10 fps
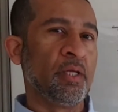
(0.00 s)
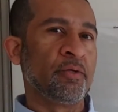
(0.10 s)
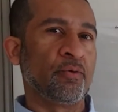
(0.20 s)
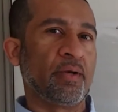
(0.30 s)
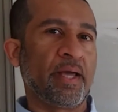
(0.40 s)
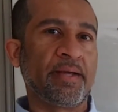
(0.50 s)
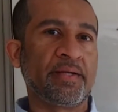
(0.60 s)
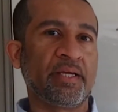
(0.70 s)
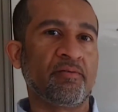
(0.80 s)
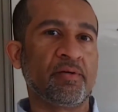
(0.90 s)
to land
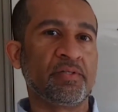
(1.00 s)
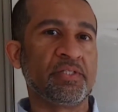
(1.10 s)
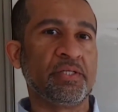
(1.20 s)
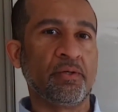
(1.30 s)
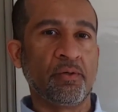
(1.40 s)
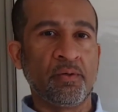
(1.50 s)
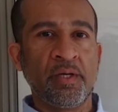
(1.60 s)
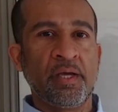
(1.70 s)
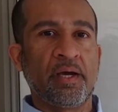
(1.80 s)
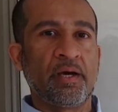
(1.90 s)
even zero
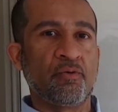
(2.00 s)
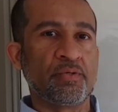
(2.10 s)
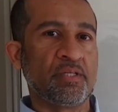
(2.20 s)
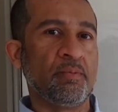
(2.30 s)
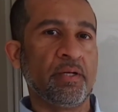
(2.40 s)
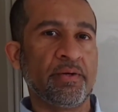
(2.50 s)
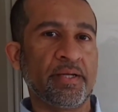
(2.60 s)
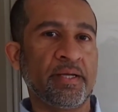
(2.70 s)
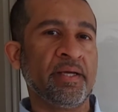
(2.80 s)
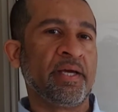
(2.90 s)

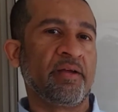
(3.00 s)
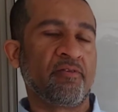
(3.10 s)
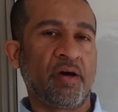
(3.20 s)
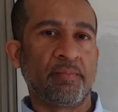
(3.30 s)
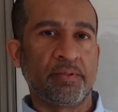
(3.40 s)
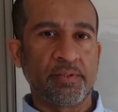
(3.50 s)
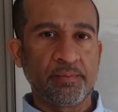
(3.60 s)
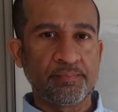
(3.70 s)
visibility environment.